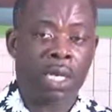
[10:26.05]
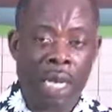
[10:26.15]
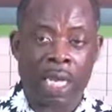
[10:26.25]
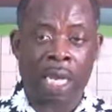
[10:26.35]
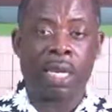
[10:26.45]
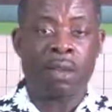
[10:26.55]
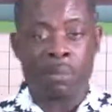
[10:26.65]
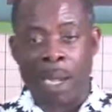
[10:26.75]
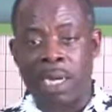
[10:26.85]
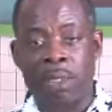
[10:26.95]
That can,
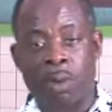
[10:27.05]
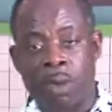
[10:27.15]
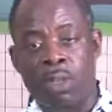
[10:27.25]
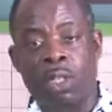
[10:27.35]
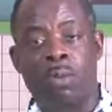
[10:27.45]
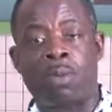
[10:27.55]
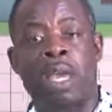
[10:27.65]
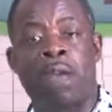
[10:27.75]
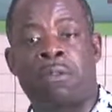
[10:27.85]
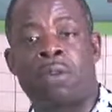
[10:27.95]
but this one you need to be
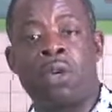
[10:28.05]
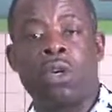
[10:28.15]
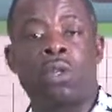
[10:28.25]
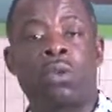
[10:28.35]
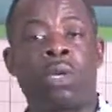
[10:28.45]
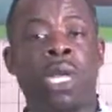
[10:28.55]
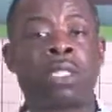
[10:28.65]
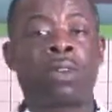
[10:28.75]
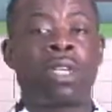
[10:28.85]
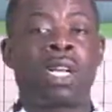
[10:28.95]
careful so it
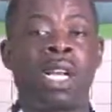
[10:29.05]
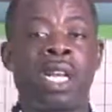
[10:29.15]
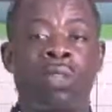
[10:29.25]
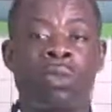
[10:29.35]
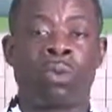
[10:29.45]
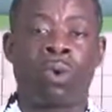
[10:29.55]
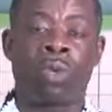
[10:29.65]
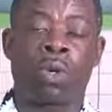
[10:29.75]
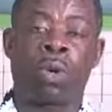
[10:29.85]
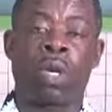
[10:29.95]
does not lead to what
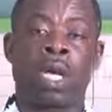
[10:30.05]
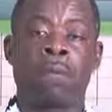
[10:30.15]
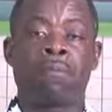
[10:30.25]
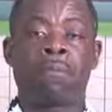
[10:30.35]
we call a